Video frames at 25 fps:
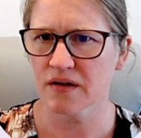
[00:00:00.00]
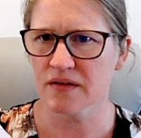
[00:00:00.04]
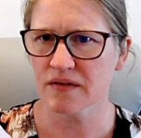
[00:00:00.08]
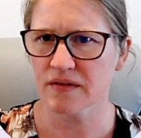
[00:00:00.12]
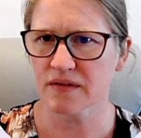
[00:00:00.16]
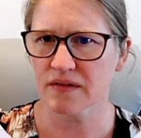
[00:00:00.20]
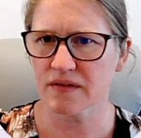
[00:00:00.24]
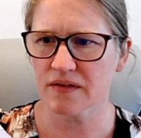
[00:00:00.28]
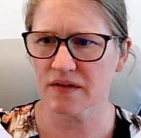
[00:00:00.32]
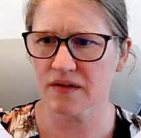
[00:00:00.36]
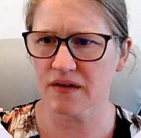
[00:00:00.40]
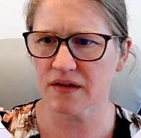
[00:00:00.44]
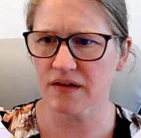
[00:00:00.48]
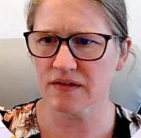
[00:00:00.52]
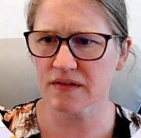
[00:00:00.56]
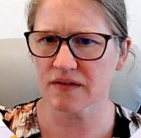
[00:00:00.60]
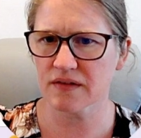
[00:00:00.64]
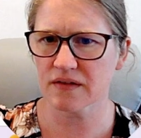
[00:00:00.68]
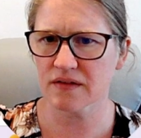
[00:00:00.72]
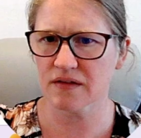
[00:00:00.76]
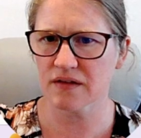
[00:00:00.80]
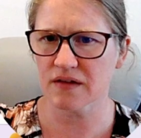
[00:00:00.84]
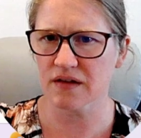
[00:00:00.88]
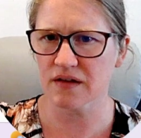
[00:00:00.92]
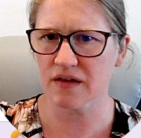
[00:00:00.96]
So let's
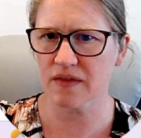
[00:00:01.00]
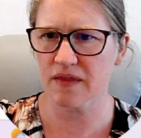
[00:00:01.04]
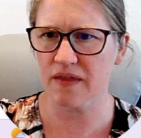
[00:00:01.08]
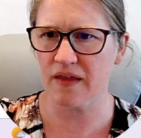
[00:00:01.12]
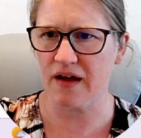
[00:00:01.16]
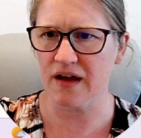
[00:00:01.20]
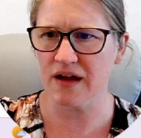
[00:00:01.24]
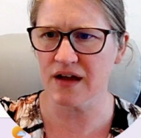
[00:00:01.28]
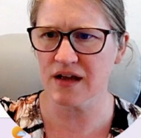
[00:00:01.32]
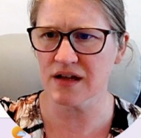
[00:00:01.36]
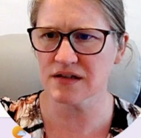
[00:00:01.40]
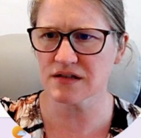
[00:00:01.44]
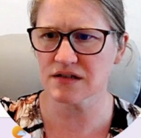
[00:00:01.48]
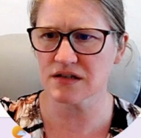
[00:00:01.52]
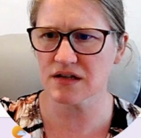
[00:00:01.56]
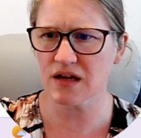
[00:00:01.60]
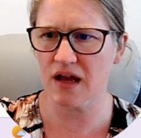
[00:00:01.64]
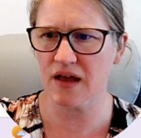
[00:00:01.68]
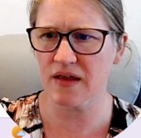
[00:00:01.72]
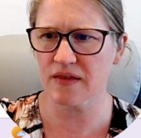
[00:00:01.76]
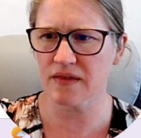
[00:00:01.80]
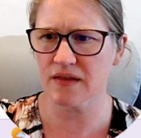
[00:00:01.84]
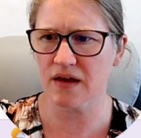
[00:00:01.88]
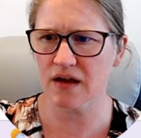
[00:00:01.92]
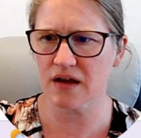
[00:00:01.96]
click that.
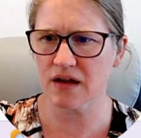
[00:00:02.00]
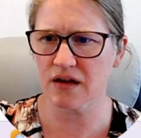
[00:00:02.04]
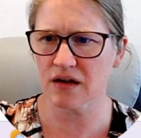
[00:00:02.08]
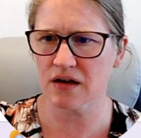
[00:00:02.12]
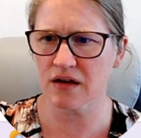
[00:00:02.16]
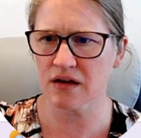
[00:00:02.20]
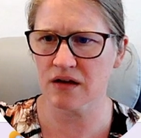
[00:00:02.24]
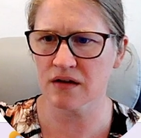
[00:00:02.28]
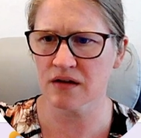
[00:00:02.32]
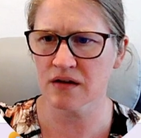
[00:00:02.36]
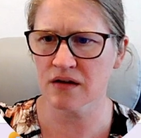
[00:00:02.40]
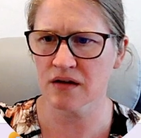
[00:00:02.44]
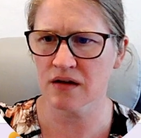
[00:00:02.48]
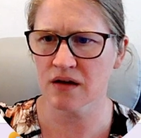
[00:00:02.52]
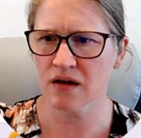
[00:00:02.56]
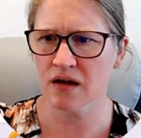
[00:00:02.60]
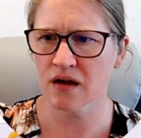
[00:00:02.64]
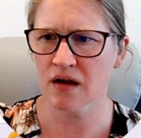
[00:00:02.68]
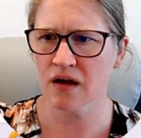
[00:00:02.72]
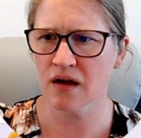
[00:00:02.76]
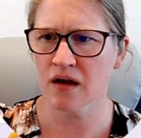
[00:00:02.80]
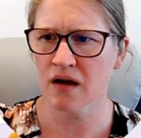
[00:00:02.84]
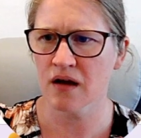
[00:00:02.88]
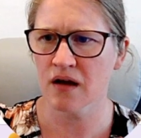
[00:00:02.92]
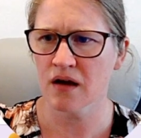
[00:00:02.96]
And then
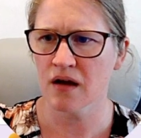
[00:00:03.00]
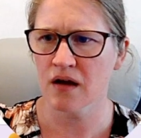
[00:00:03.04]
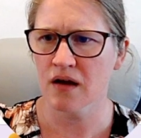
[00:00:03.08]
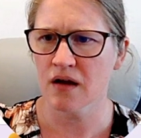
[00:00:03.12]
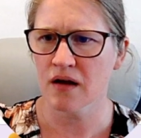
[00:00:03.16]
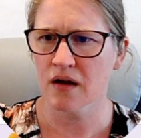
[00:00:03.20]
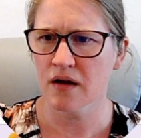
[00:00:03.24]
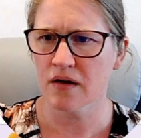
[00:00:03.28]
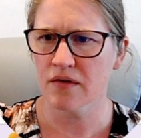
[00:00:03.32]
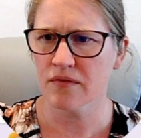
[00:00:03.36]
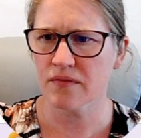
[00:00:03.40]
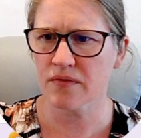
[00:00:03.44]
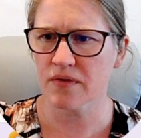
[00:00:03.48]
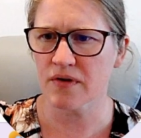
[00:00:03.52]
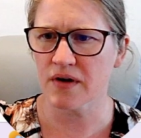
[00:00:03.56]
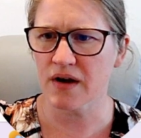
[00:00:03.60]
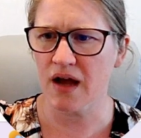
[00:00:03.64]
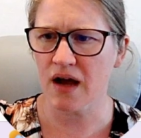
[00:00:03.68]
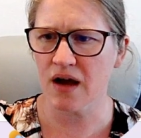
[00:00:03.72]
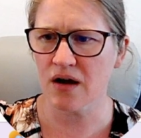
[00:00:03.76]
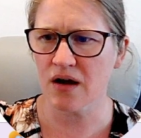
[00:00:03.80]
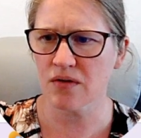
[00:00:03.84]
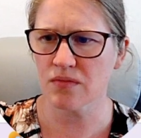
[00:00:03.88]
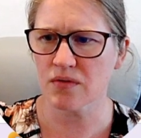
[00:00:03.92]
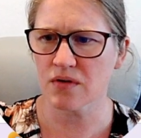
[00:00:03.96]
for
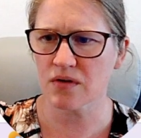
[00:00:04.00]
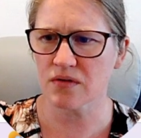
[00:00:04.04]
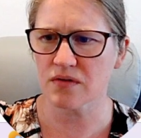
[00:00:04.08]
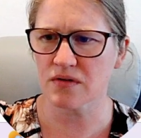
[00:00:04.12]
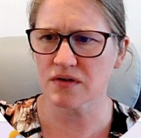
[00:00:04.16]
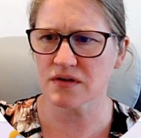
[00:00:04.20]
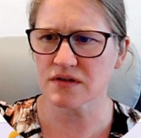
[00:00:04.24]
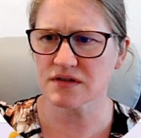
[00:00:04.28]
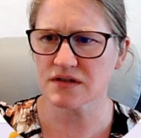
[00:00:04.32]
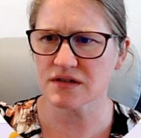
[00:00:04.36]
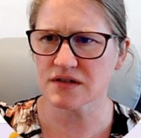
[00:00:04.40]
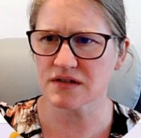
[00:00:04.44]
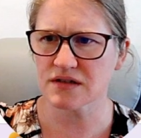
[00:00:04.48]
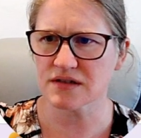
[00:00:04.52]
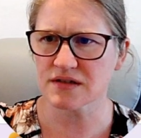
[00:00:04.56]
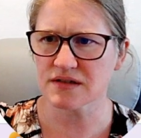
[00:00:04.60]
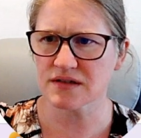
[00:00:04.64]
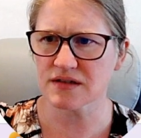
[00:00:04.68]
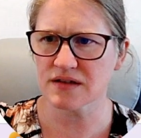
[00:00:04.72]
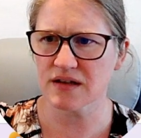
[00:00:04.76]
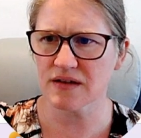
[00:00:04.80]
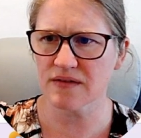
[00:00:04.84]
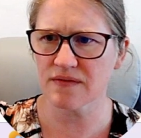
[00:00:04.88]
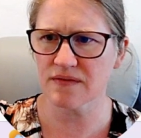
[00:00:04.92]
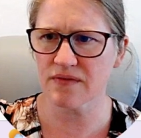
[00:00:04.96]
now, we're going to
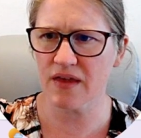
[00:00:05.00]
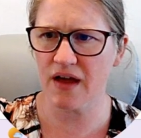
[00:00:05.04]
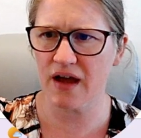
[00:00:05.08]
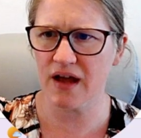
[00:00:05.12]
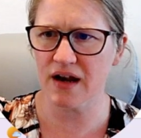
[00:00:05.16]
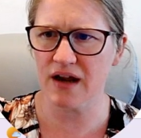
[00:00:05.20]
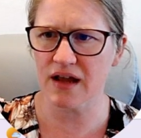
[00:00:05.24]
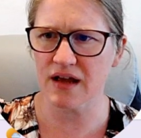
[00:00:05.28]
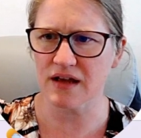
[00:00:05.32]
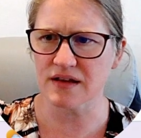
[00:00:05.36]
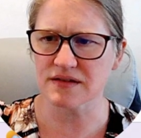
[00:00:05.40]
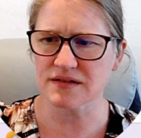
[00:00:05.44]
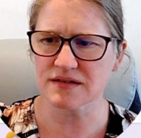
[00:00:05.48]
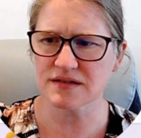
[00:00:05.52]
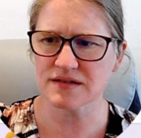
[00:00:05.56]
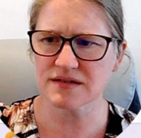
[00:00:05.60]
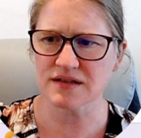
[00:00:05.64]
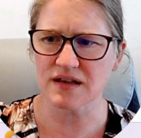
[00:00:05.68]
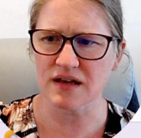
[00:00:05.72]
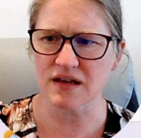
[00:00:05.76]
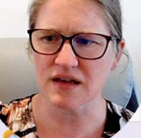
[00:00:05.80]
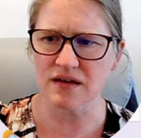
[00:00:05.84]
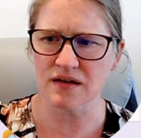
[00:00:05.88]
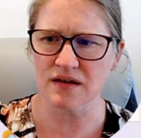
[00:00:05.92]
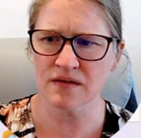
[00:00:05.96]
just leave that and
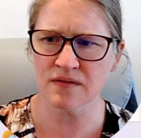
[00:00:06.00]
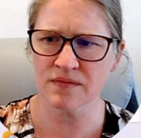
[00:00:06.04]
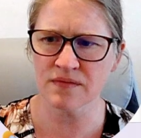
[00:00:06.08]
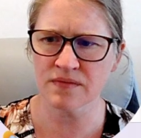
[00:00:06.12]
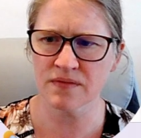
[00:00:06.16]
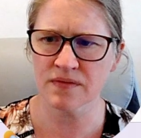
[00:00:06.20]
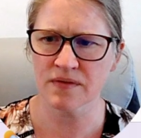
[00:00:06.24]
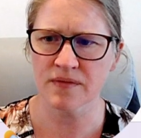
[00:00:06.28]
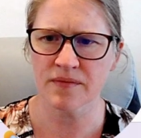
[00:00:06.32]
save.